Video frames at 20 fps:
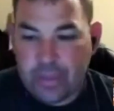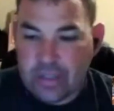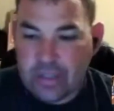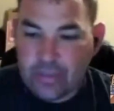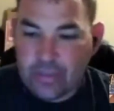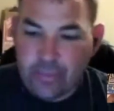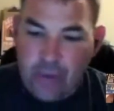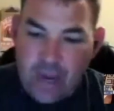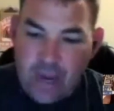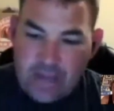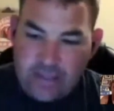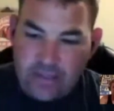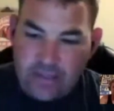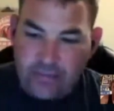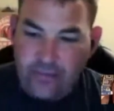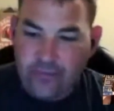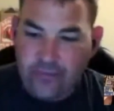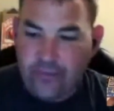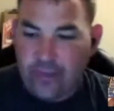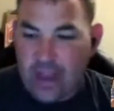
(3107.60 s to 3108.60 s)
him. So I
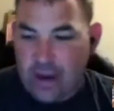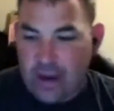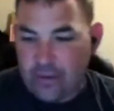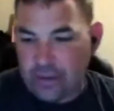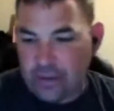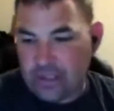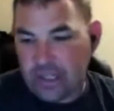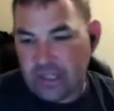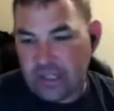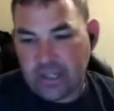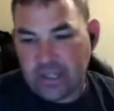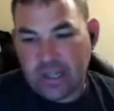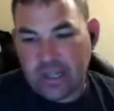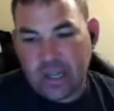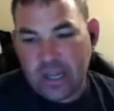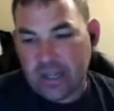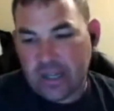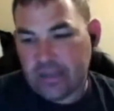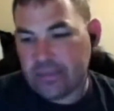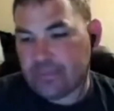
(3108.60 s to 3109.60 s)
wouldn't be surprised if
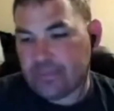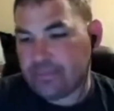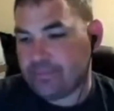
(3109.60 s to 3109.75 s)
Flowers